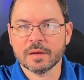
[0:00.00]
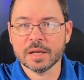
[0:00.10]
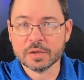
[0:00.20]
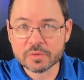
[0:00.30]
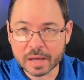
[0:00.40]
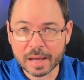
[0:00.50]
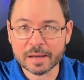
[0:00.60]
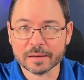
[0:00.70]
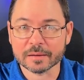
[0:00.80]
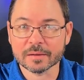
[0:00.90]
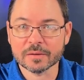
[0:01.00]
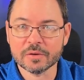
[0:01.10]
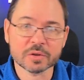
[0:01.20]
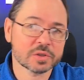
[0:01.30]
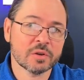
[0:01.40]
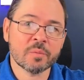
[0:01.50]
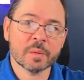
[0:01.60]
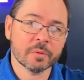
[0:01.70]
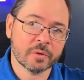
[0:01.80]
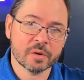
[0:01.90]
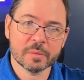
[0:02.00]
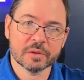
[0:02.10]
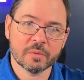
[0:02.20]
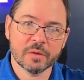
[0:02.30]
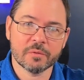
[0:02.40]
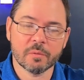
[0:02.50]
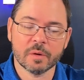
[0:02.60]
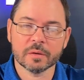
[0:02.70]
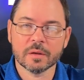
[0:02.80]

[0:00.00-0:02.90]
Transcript: And you can serve people 30 minutes away if you want,